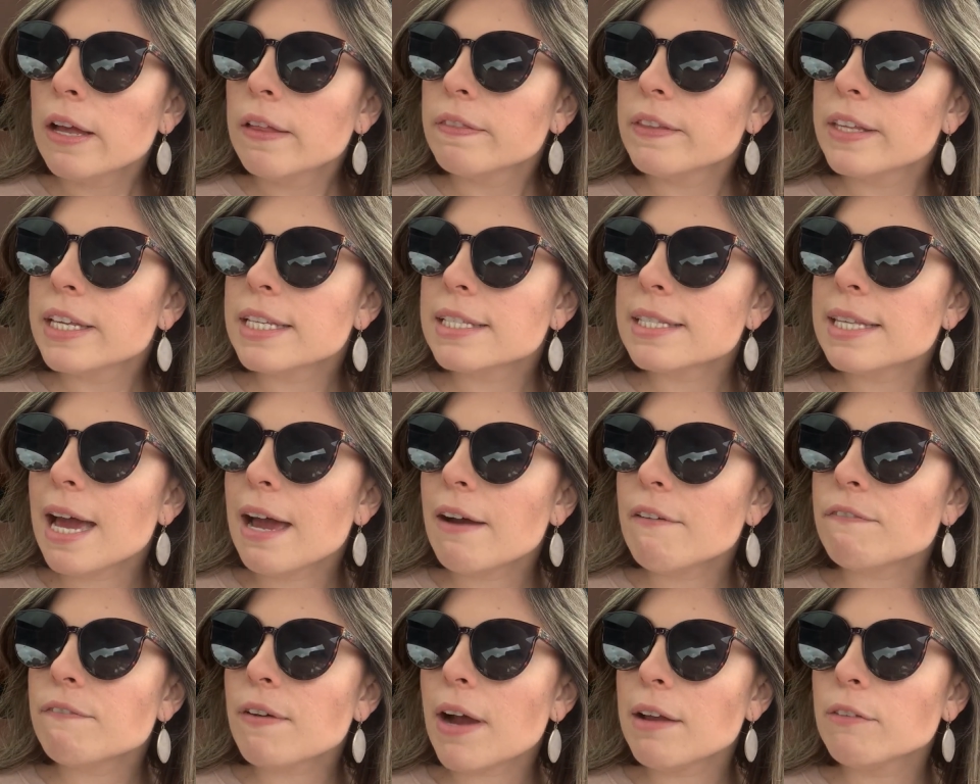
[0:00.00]
These
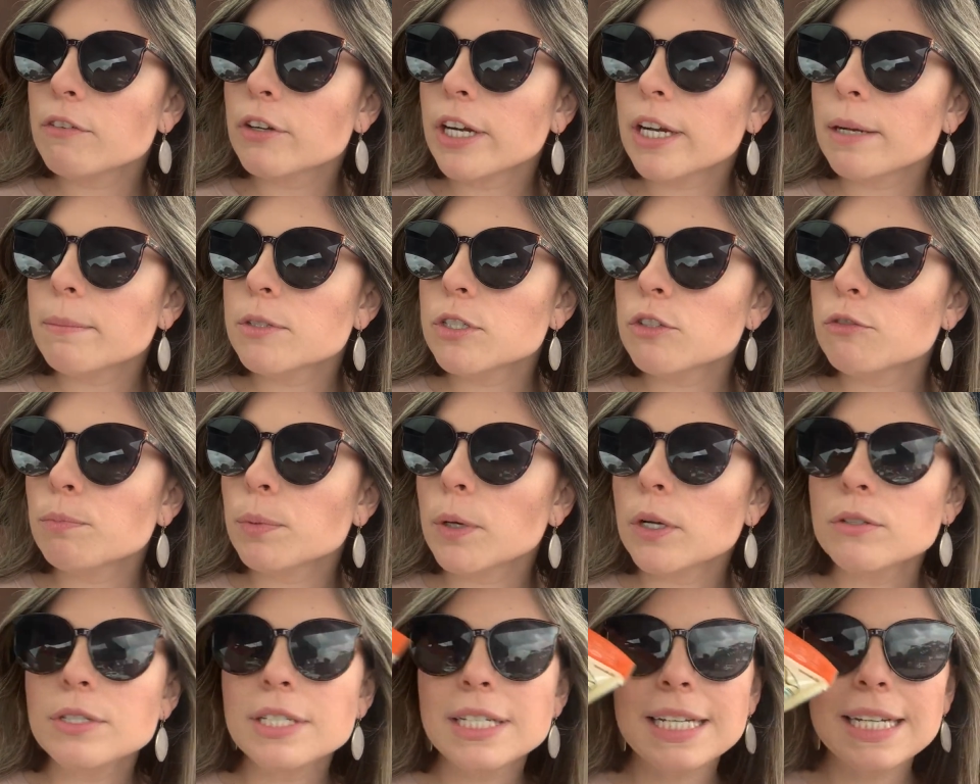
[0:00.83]
have five grams of
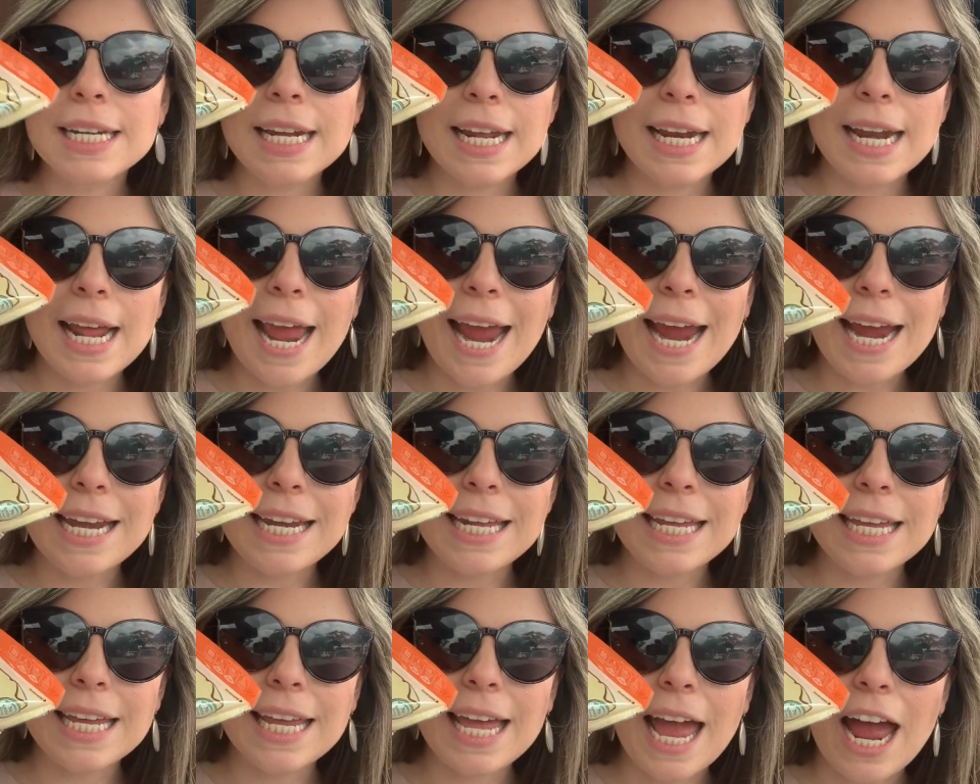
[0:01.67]
protein and
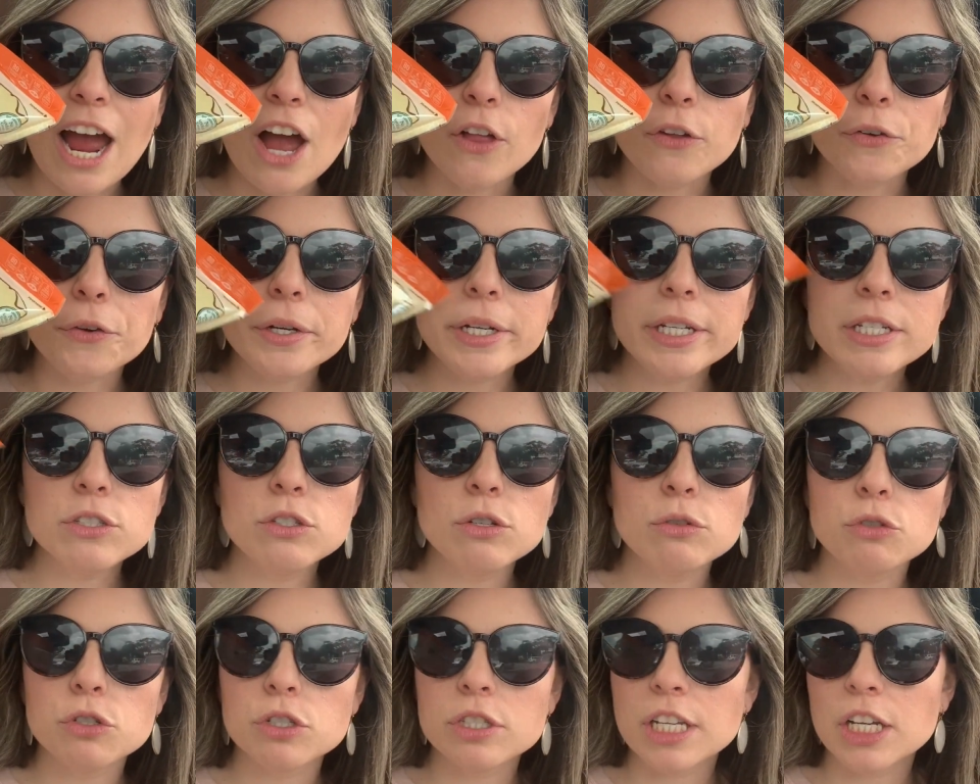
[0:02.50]
eighty calories,
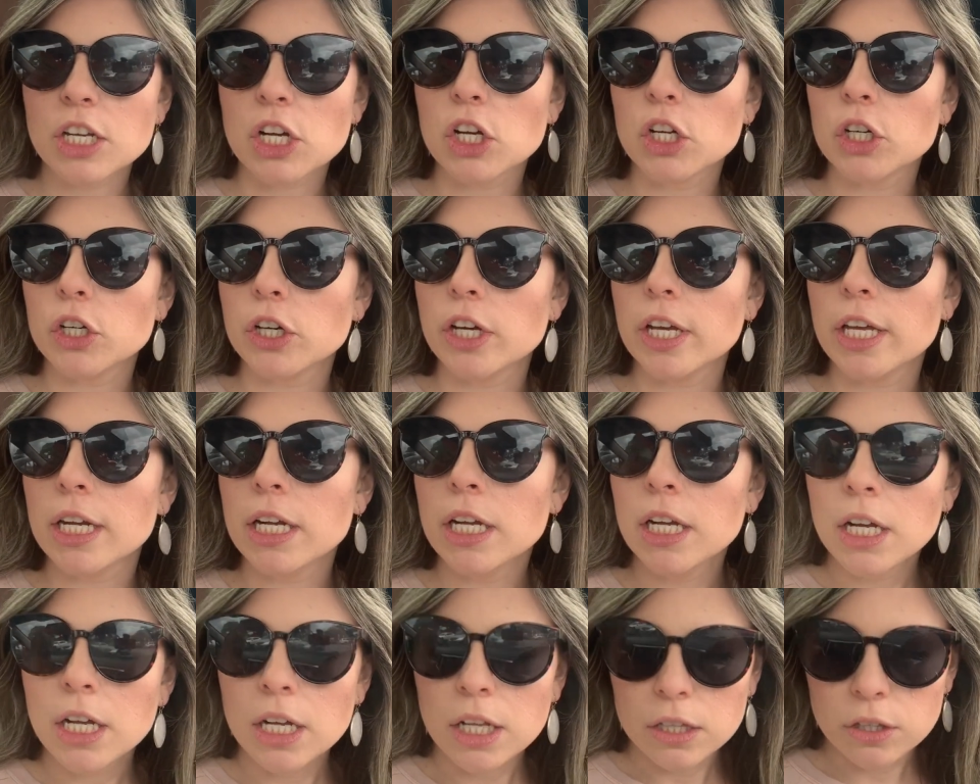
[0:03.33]
so just like a good
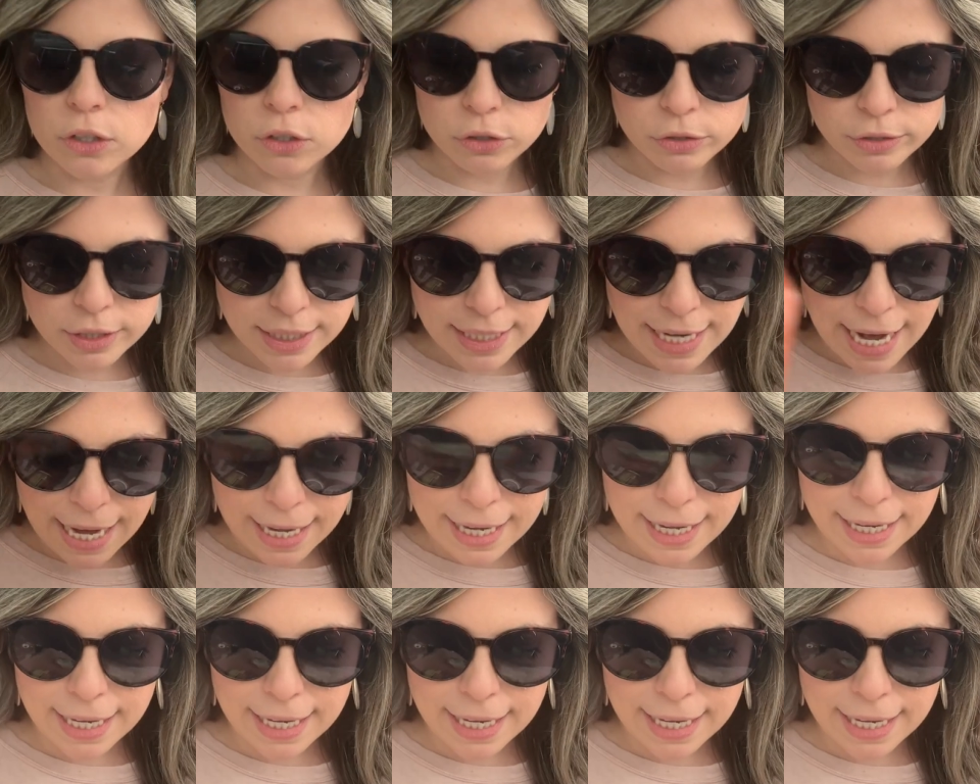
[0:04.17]
little snack.